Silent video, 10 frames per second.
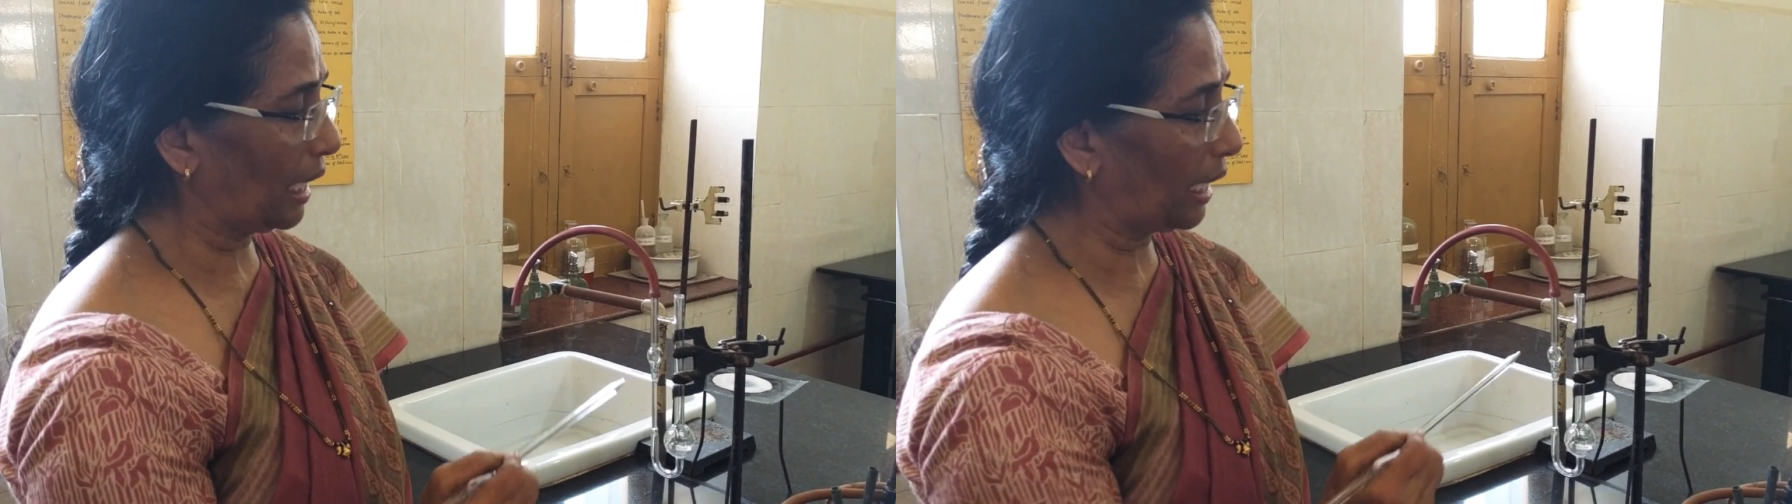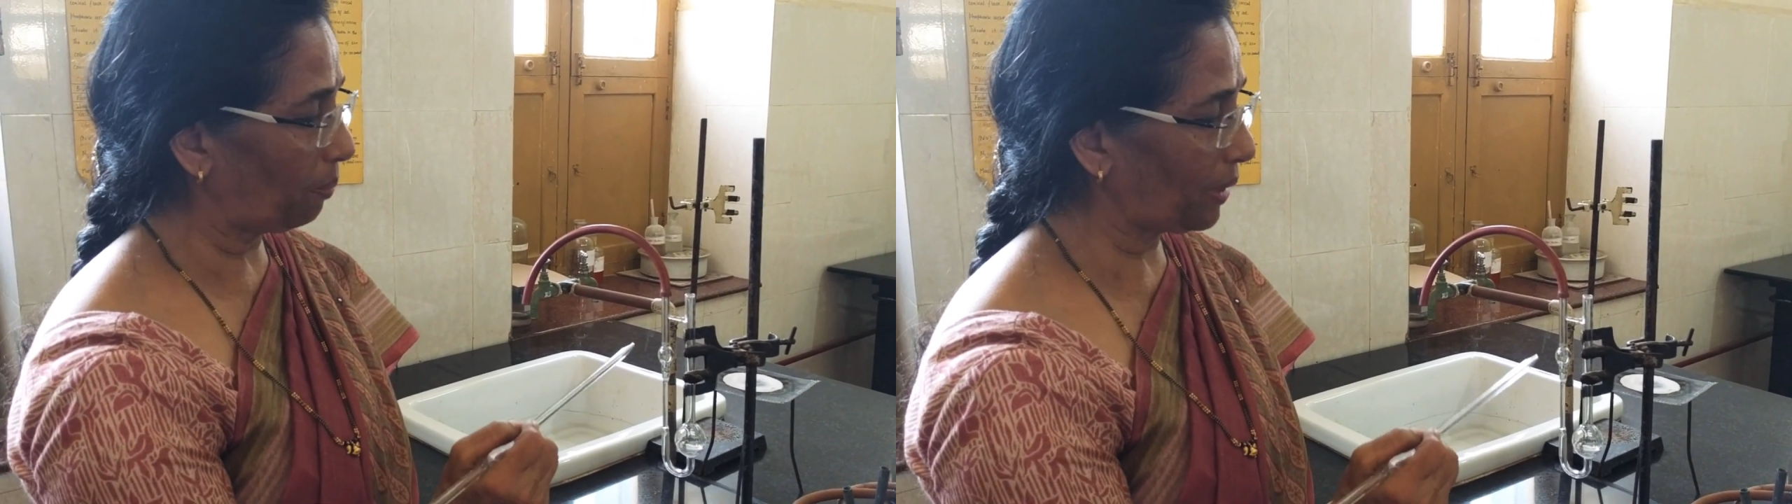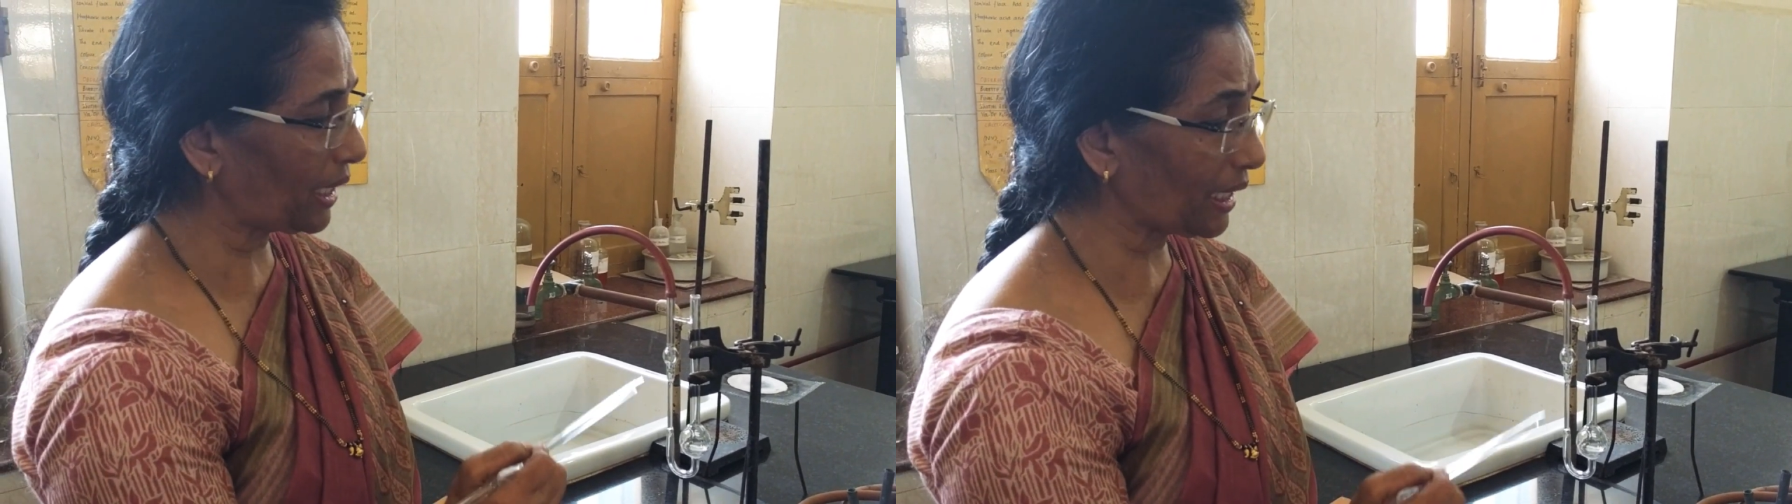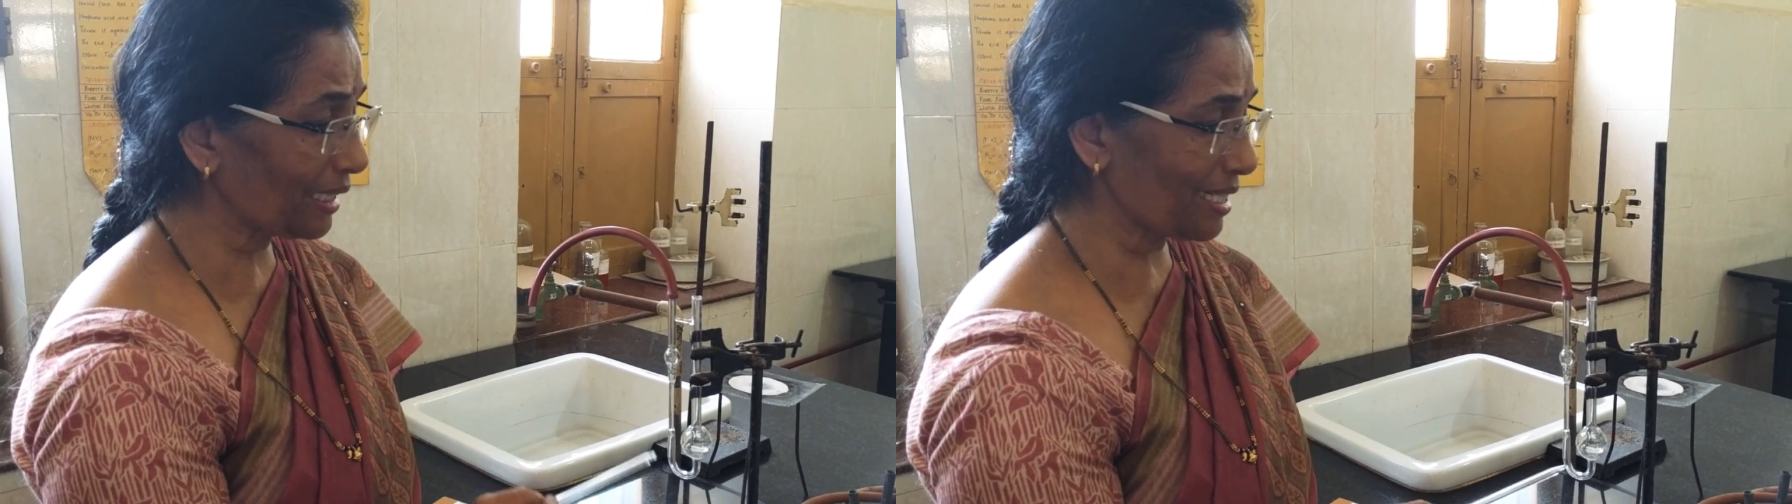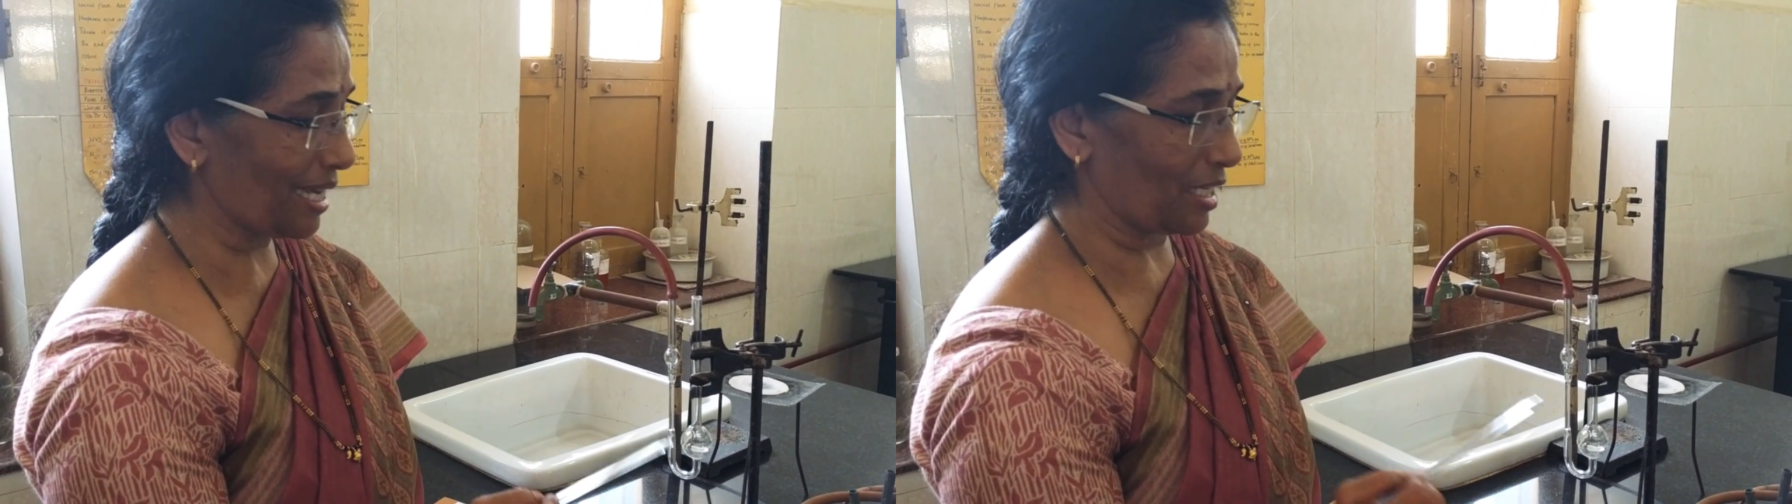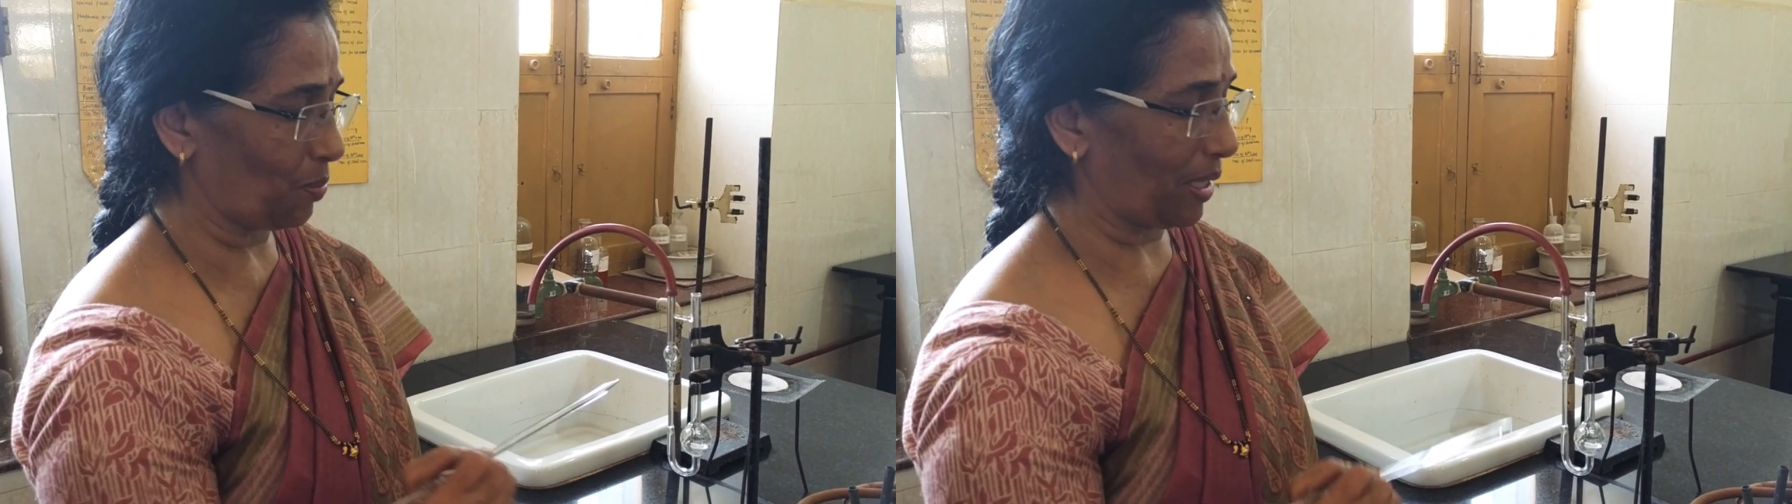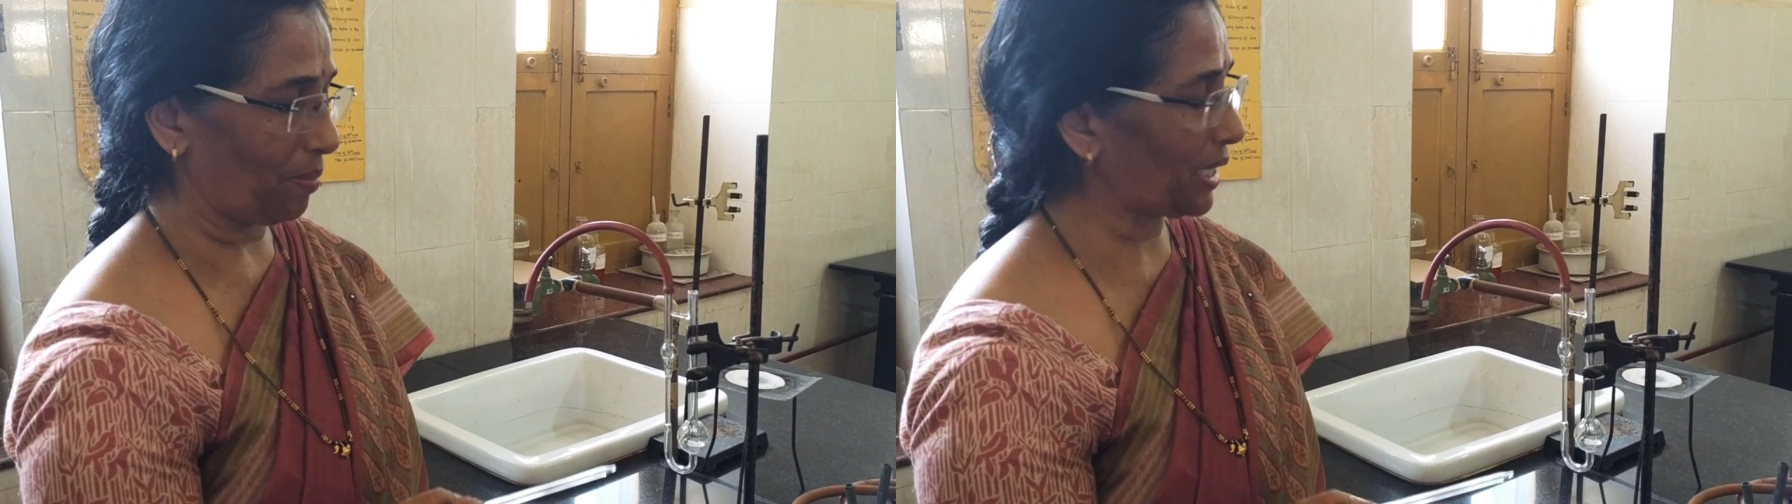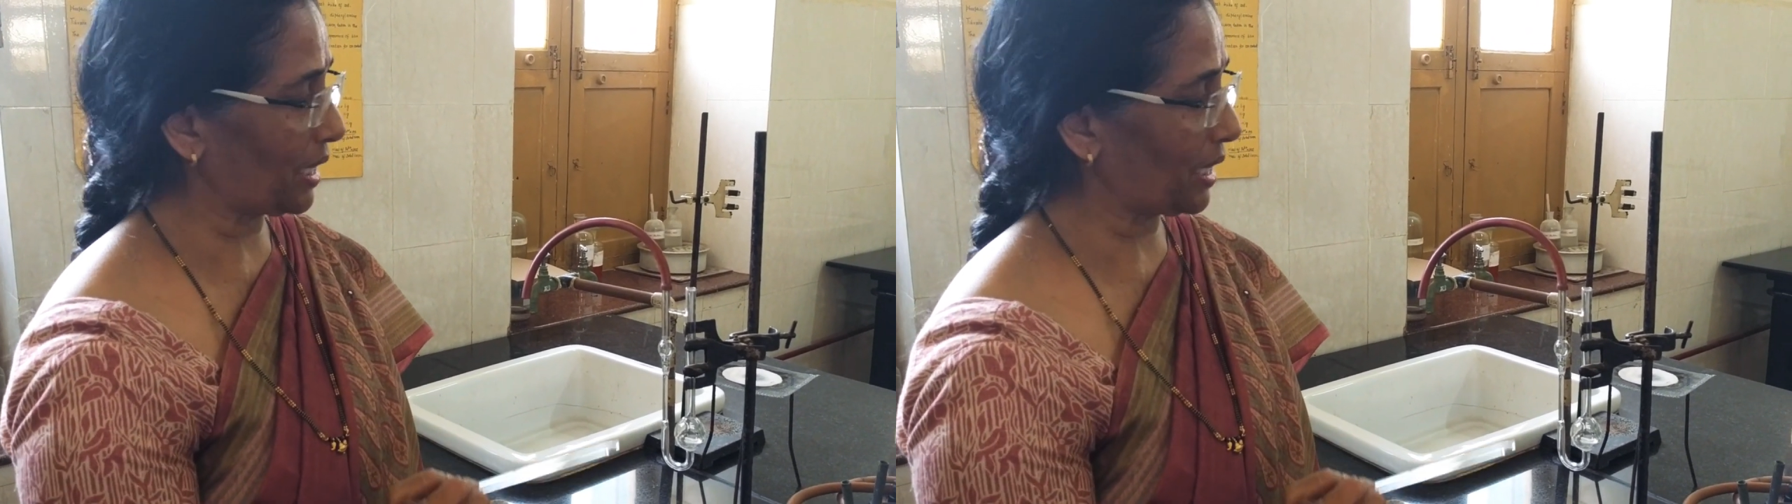repeating this experiment